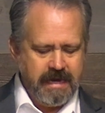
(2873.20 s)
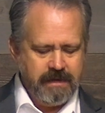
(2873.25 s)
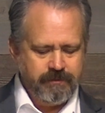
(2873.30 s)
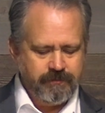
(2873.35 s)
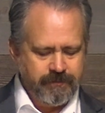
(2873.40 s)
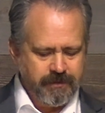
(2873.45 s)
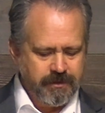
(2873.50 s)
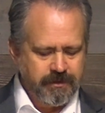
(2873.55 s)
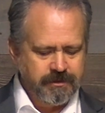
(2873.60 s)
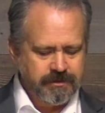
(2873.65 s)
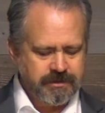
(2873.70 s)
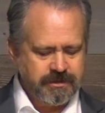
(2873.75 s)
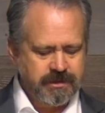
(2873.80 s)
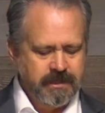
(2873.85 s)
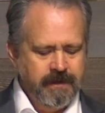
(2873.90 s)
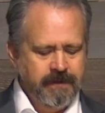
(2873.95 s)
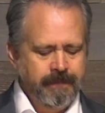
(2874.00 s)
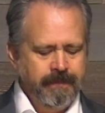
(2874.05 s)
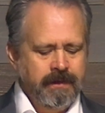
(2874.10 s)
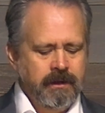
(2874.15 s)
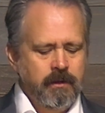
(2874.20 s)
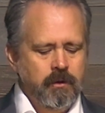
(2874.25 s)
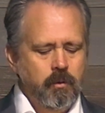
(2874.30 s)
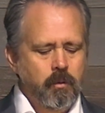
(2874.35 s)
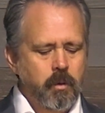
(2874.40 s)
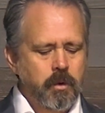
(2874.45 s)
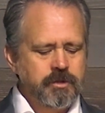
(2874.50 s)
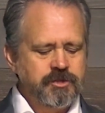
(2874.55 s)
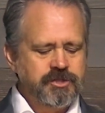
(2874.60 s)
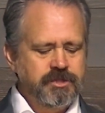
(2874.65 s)
That verse,
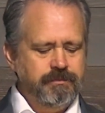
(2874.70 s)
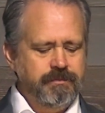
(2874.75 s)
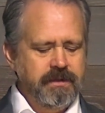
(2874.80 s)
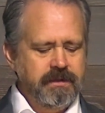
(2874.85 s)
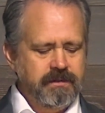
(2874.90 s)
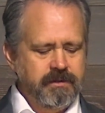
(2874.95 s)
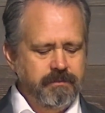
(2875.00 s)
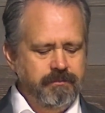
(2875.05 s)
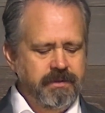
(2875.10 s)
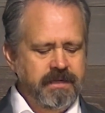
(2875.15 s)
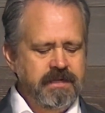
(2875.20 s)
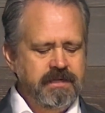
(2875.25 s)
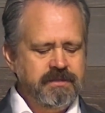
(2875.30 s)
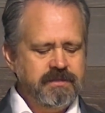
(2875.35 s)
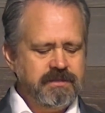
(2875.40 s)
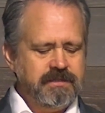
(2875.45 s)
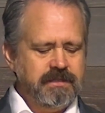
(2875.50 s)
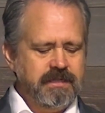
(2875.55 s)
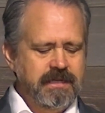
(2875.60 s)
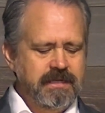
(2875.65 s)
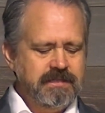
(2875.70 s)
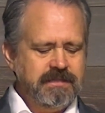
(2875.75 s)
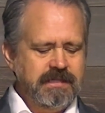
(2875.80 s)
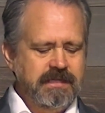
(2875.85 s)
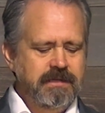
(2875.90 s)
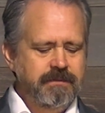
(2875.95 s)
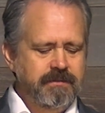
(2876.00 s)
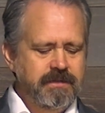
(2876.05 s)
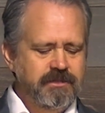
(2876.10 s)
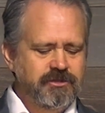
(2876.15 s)
worshiping the beast, his
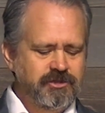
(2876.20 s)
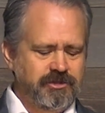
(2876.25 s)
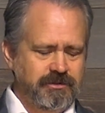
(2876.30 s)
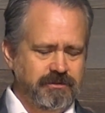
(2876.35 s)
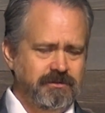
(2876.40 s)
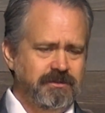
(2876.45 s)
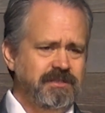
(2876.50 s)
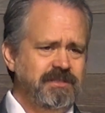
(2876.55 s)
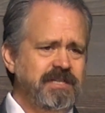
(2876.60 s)
image,